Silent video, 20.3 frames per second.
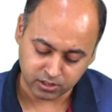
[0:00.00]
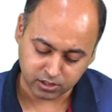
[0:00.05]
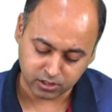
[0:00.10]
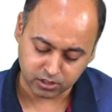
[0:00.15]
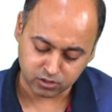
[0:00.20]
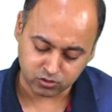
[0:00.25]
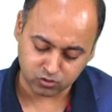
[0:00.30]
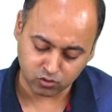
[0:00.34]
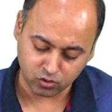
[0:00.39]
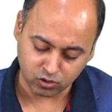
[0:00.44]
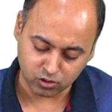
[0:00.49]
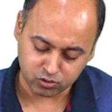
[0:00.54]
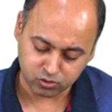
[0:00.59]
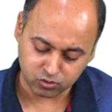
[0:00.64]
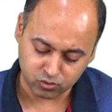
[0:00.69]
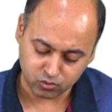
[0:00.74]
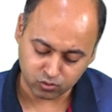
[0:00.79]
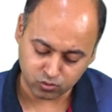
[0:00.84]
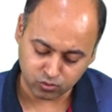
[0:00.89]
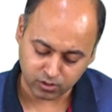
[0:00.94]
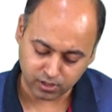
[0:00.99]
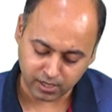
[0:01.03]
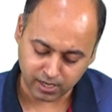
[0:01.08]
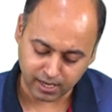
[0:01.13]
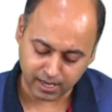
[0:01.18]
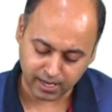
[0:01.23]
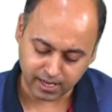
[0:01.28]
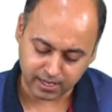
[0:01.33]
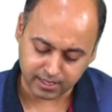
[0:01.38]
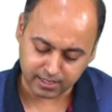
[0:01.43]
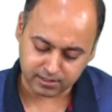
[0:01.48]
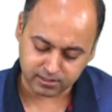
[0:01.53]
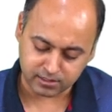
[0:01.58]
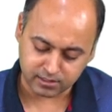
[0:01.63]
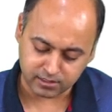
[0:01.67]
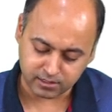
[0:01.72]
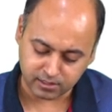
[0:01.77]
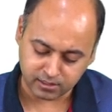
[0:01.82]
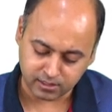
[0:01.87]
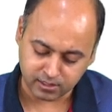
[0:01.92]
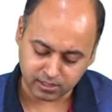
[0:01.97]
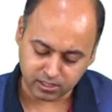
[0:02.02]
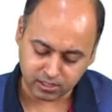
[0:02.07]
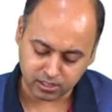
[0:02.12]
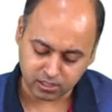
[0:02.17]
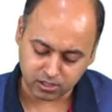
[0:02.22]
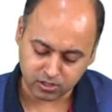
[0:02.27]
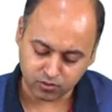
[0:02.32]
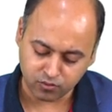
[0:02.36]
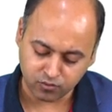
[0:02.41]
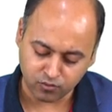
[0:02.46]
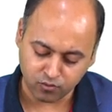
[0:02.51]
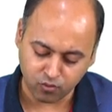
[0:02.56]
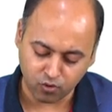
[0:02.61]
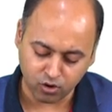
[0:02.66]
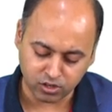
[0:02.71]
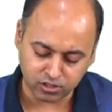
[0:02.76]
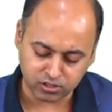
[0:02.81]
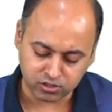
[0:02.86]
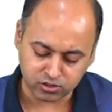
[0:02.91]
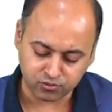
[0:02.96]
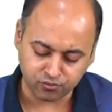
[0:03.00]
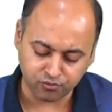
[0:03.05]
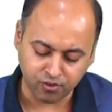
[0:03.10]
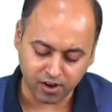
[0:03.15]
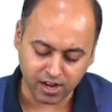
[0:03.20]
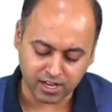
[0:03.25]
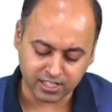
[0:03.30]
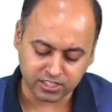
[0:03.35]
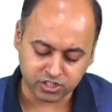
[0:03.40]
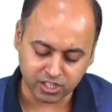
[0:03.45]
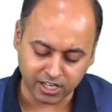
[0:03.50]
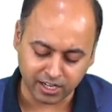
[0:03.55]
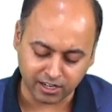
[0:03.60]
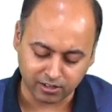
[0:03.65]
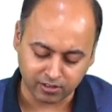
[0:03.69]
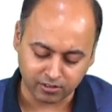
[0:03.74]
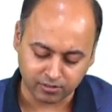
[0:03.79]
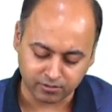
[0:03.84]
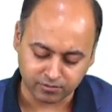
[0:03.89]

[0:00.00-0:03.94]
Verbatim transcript: is also known as the phosphagen.